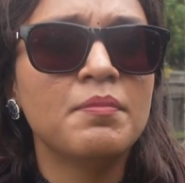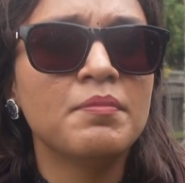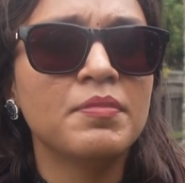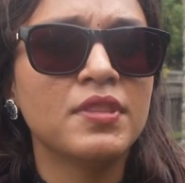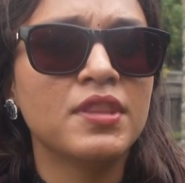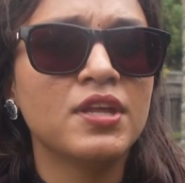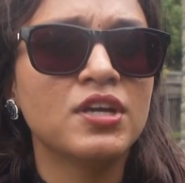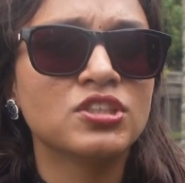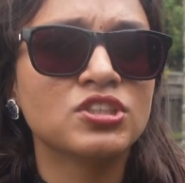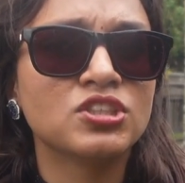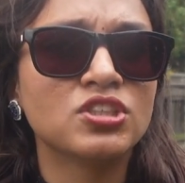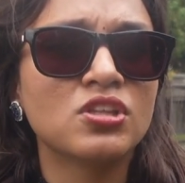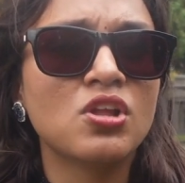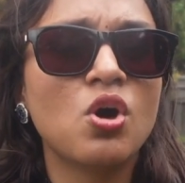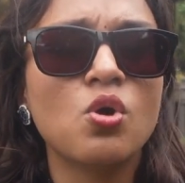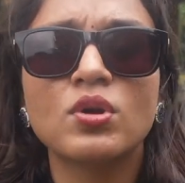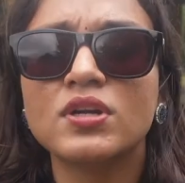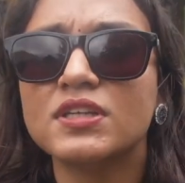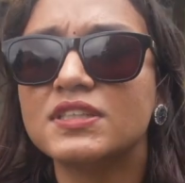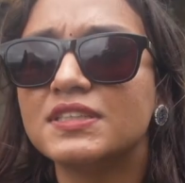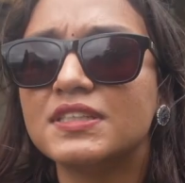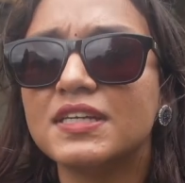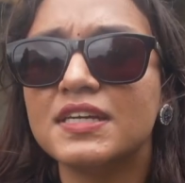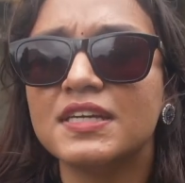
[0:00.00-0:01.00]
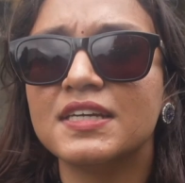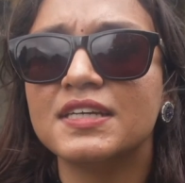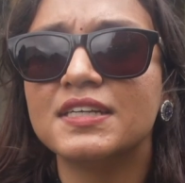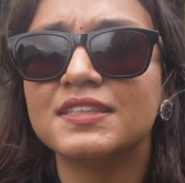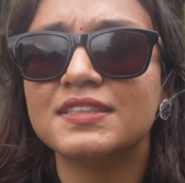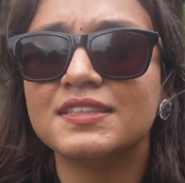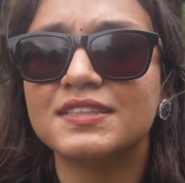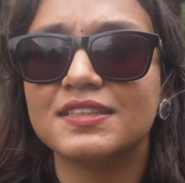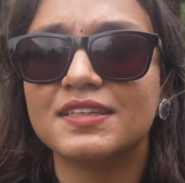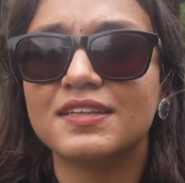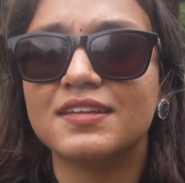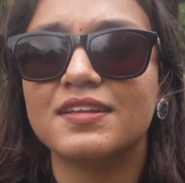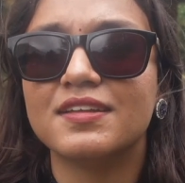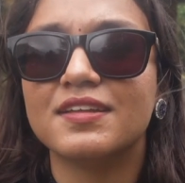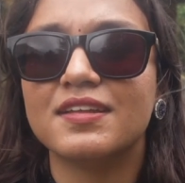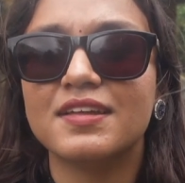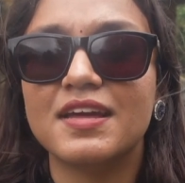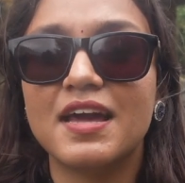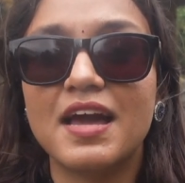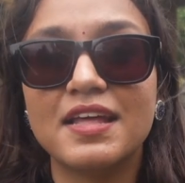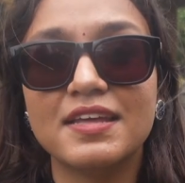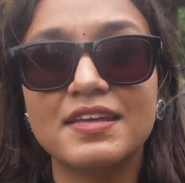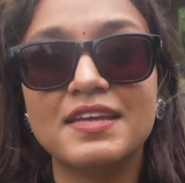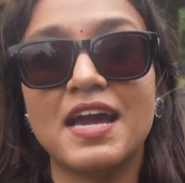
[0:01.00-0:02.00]
There's lotuses.
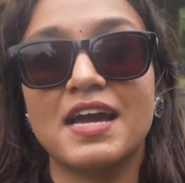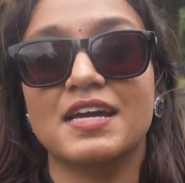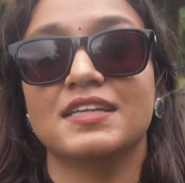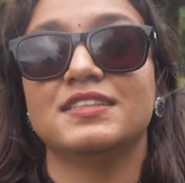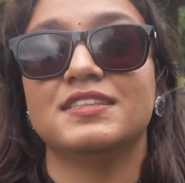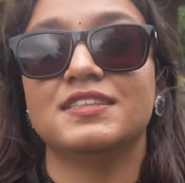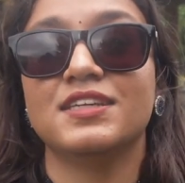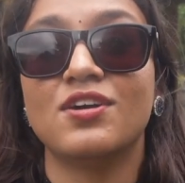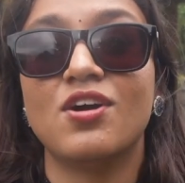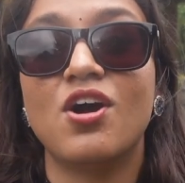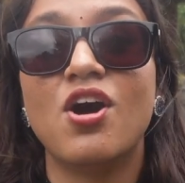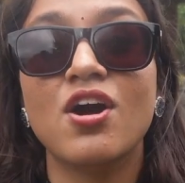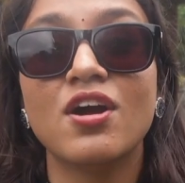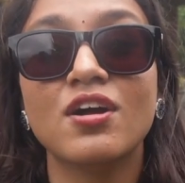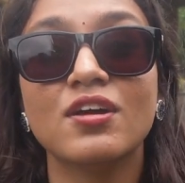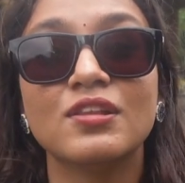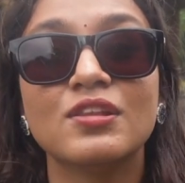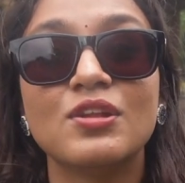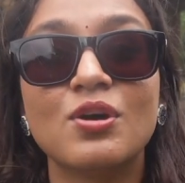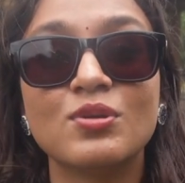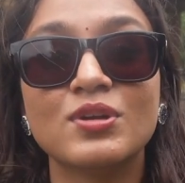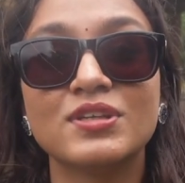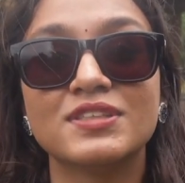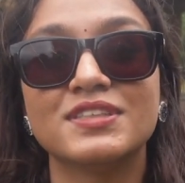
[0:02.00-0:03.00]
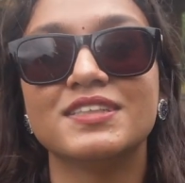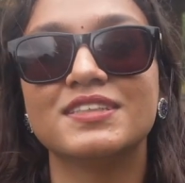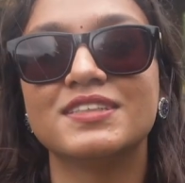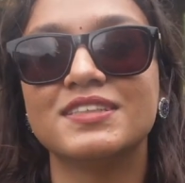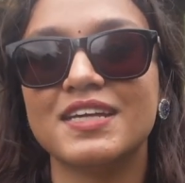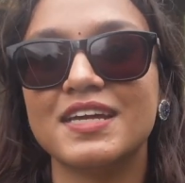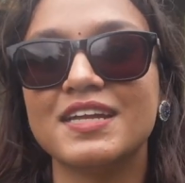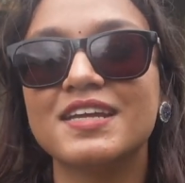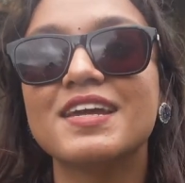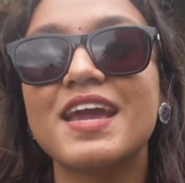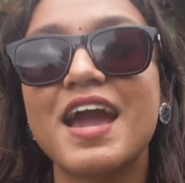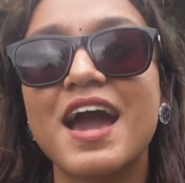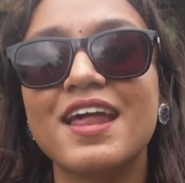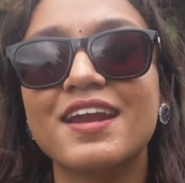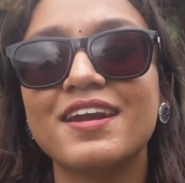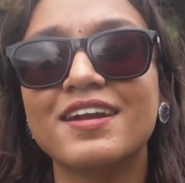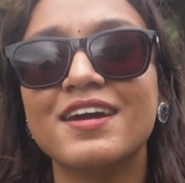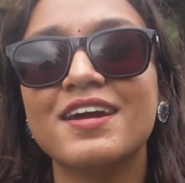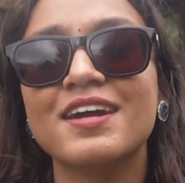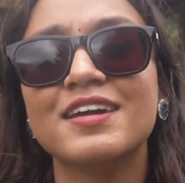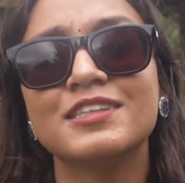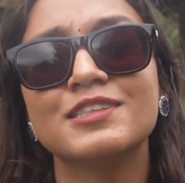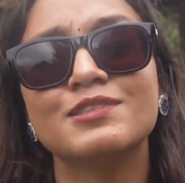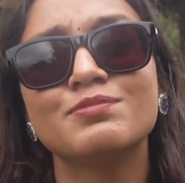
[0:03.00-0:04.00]
Yes, there are lotuses in
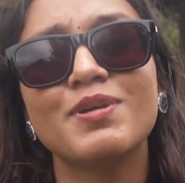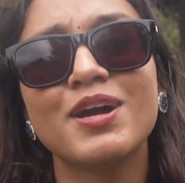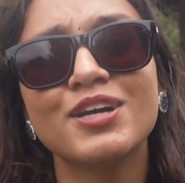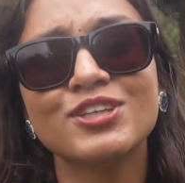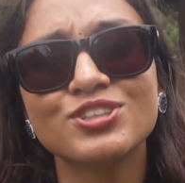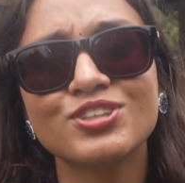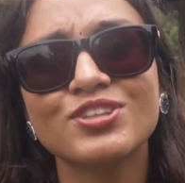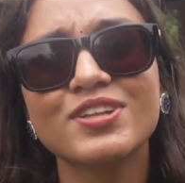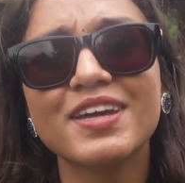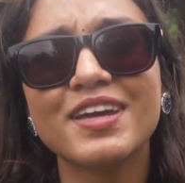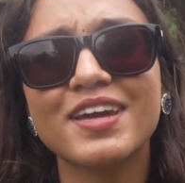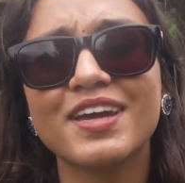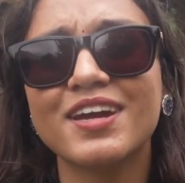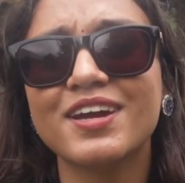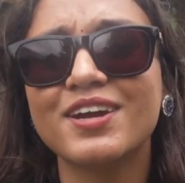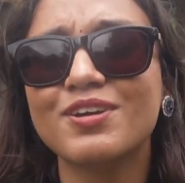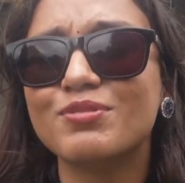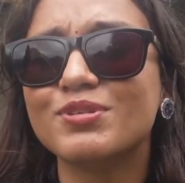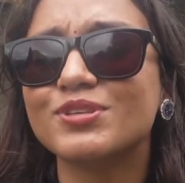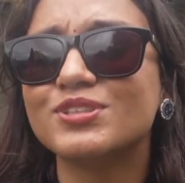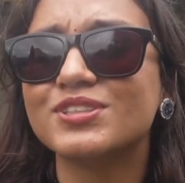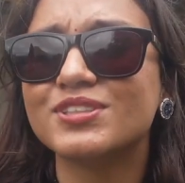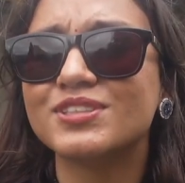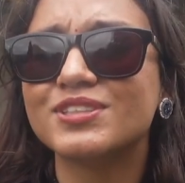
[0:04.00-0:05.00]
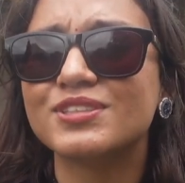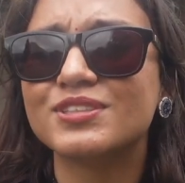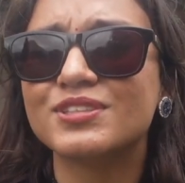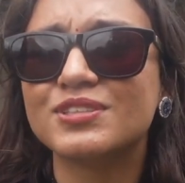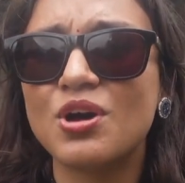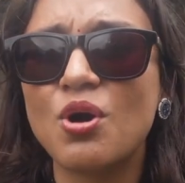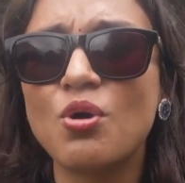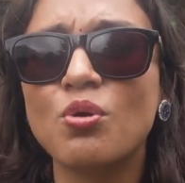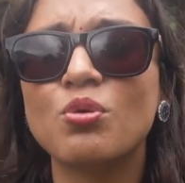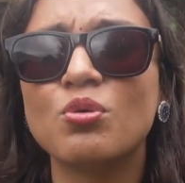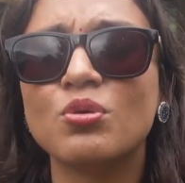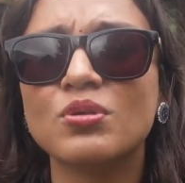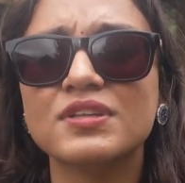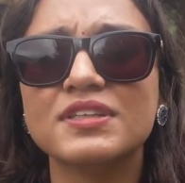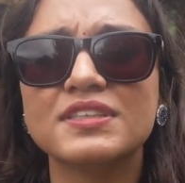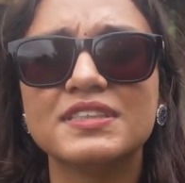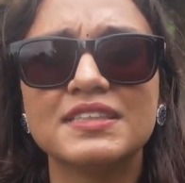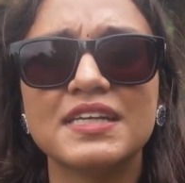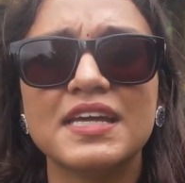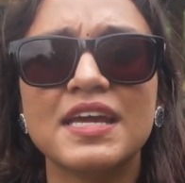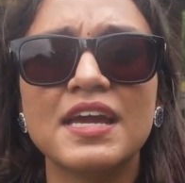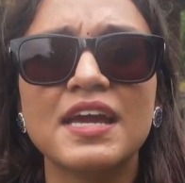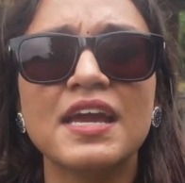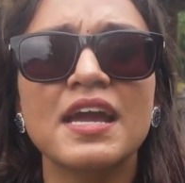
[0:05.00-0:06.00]
Canada, especially here, which is so cool to
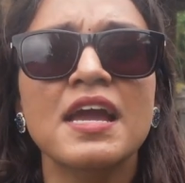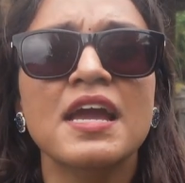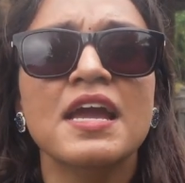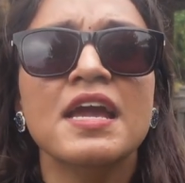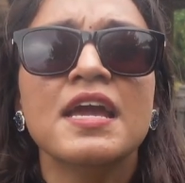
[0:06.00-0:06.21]
see.